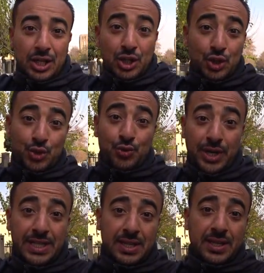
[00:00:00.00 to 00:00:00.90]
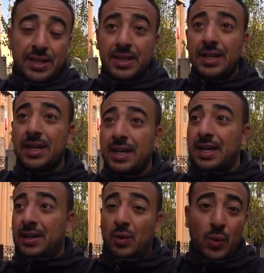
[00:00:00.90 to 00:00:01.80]
street
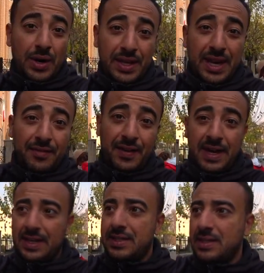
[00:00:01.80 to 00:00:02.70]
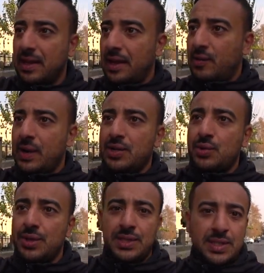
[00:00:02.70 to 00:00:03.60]
where the cafes, like
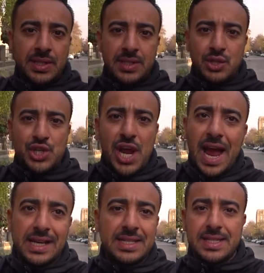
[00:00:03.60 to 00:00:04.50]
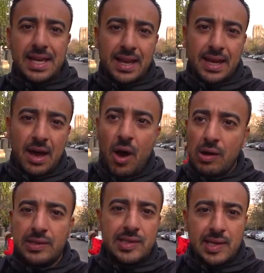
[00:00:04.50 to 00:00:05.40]
restaurants, shacks, kind of
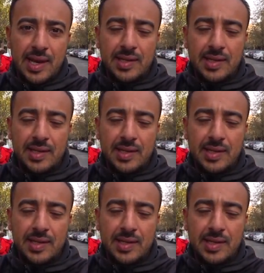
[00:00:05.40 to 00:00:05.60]
huts kind of